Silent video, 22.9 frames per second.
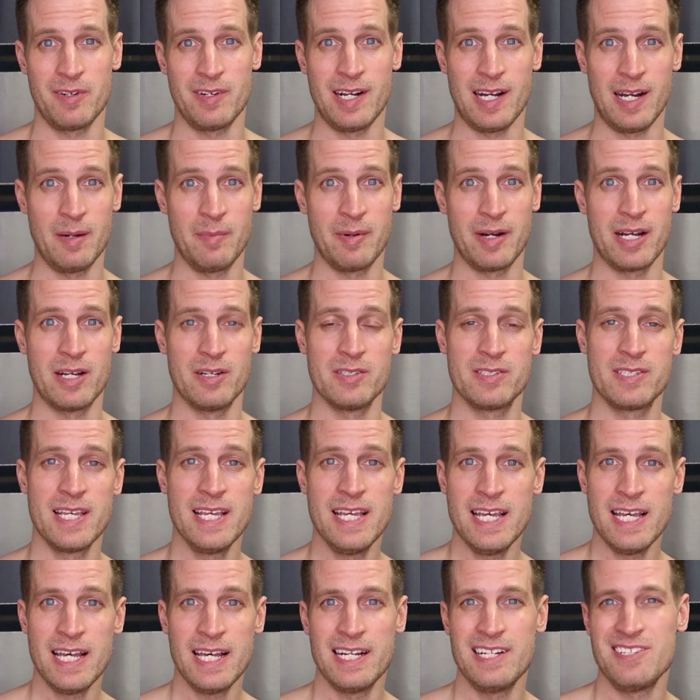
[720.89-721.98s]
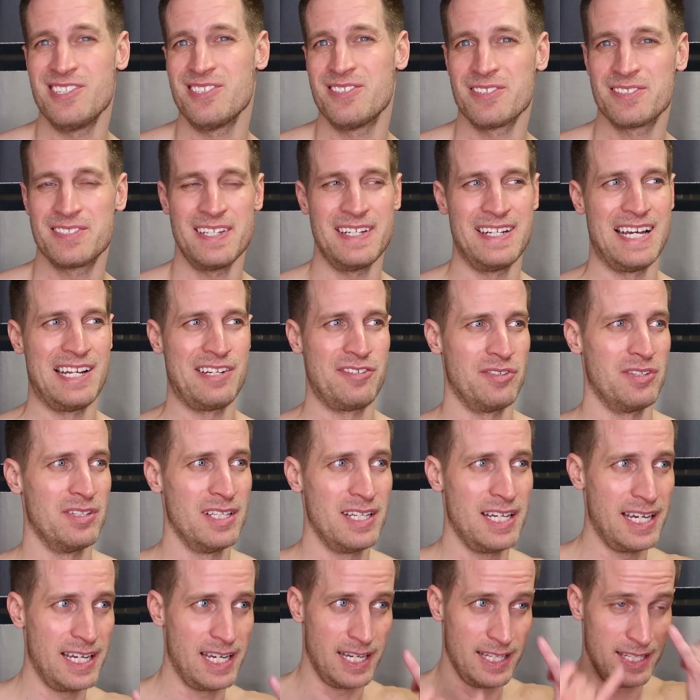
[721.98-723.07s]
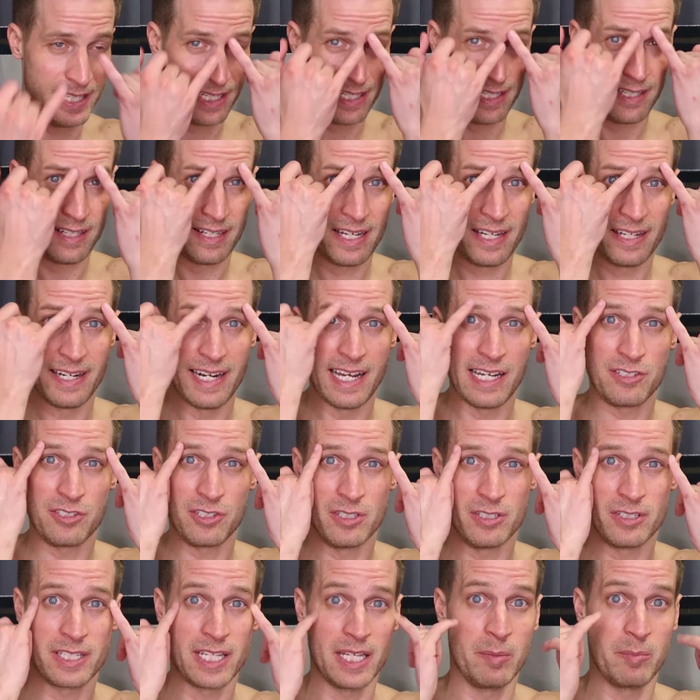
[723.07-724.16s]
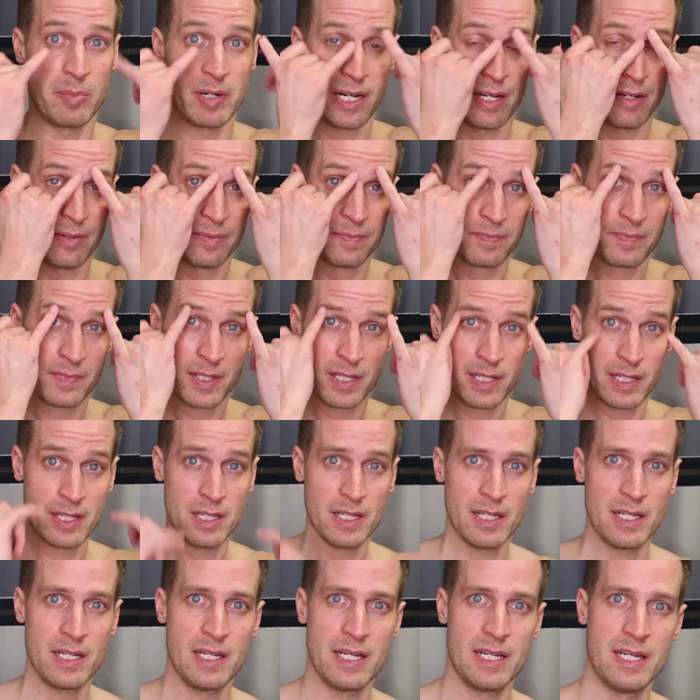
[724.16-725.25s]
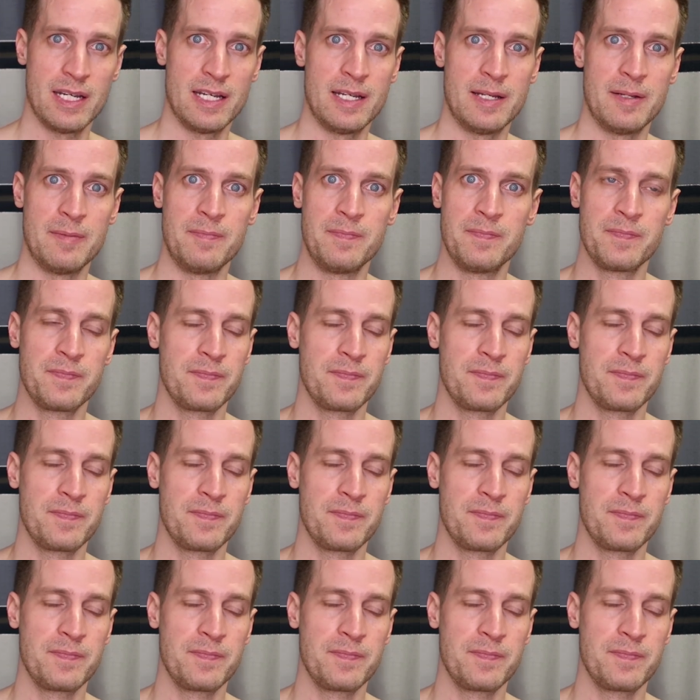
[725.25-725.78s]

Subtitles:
their eyebrows, and it just looks unnatural. I like a natural looking brow. I